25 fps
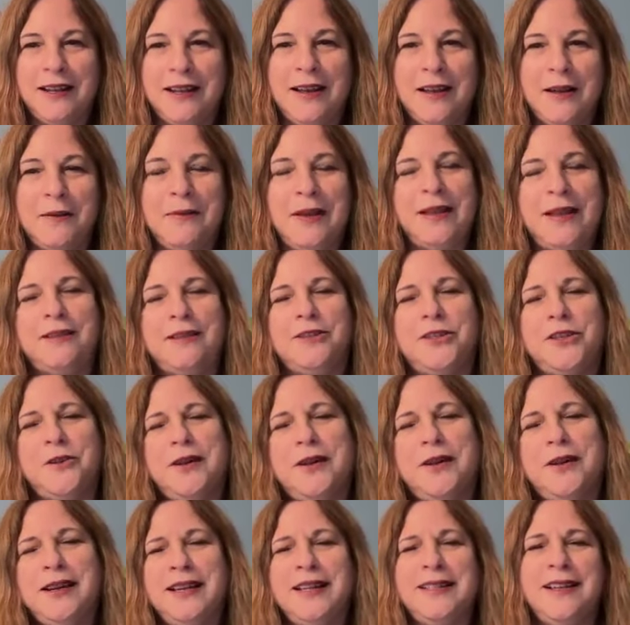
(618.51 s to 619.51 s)
And so
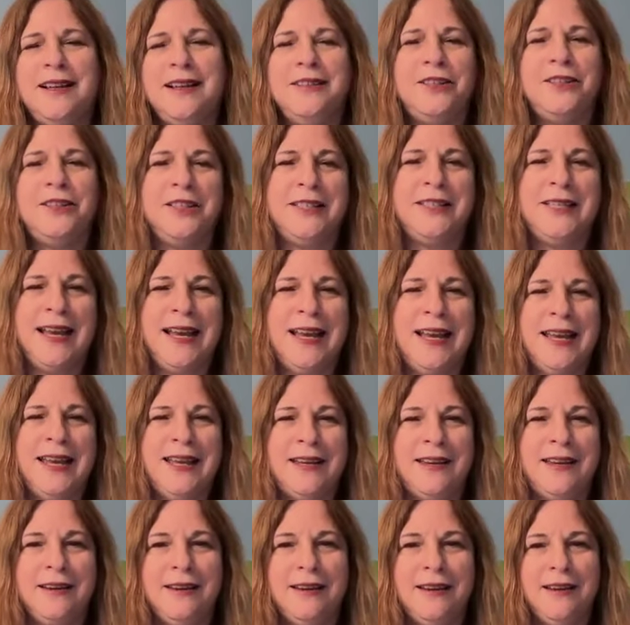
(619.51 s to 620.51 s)
I guess I'll just
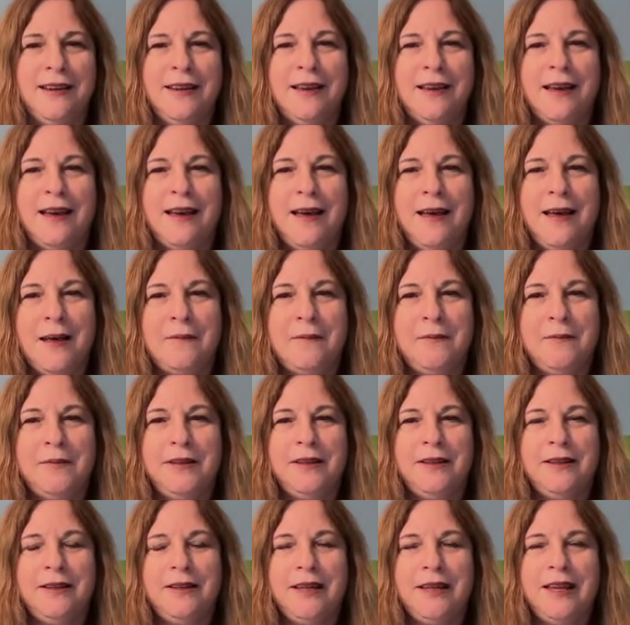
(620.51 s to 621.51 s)
say um,
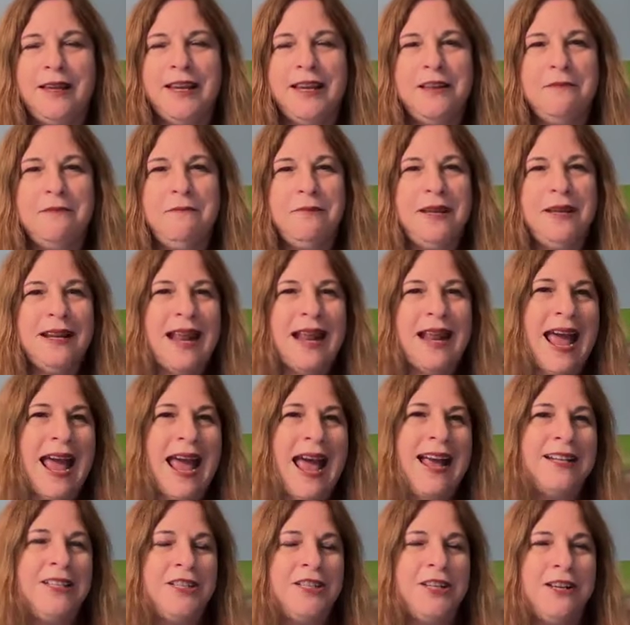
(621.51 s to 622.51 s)
it can be an
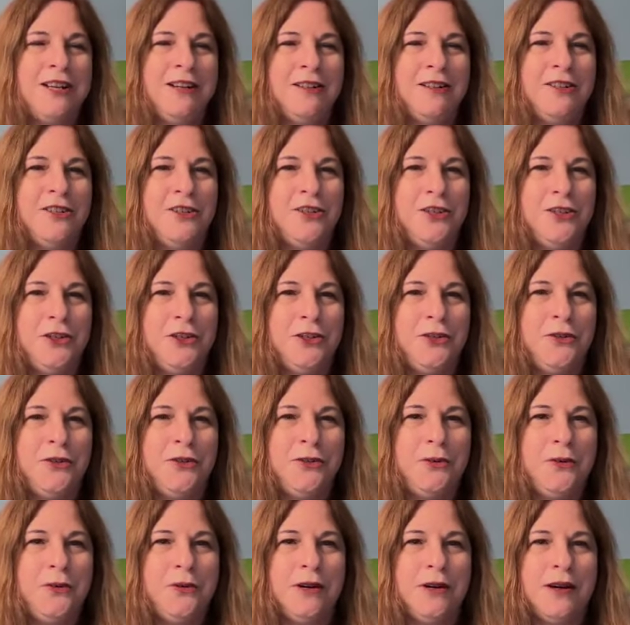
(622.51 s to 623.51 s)
adjunct
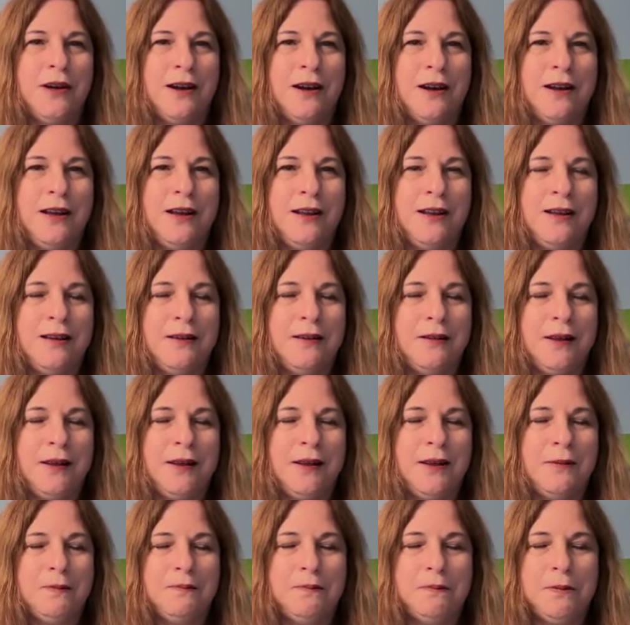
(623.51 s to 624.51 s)
to a
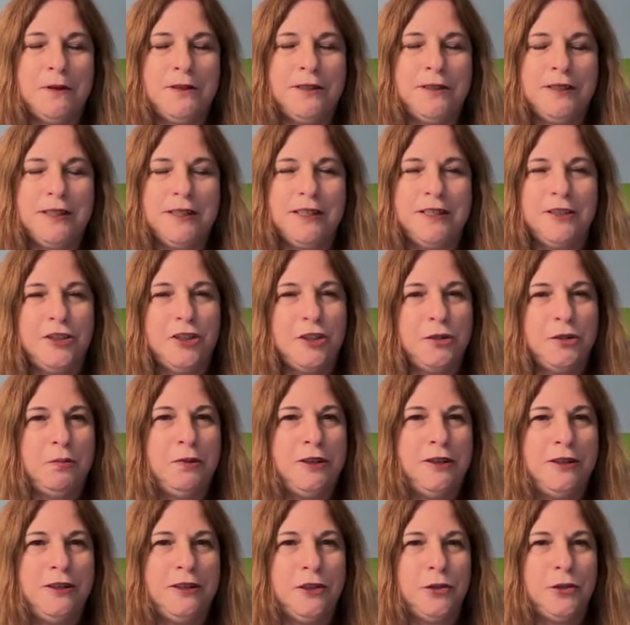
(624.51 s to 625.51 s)
person's
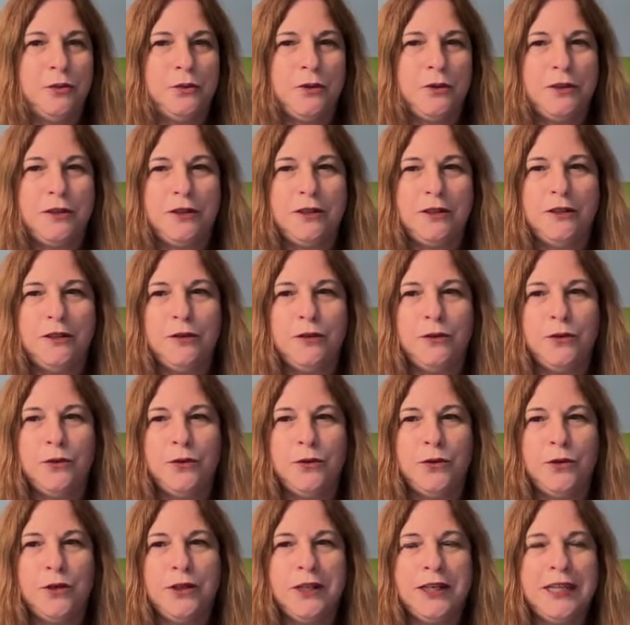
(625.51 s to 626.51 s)
spiritual
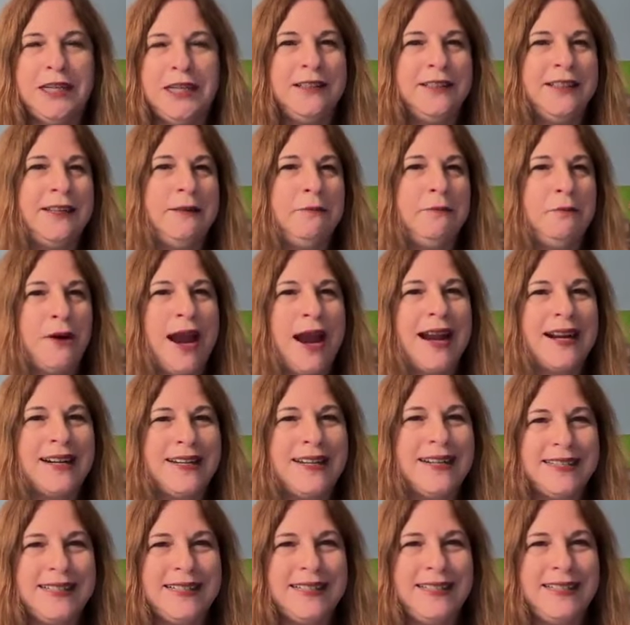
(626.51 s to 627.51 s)
or healing
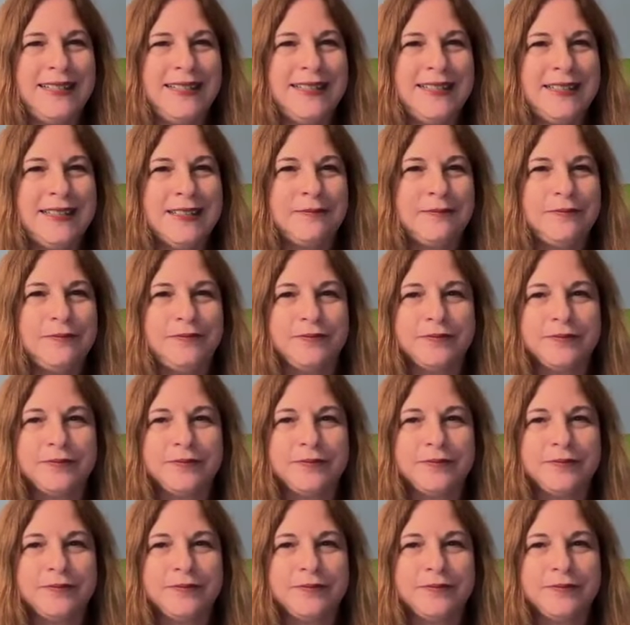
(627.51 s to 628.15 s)
practices.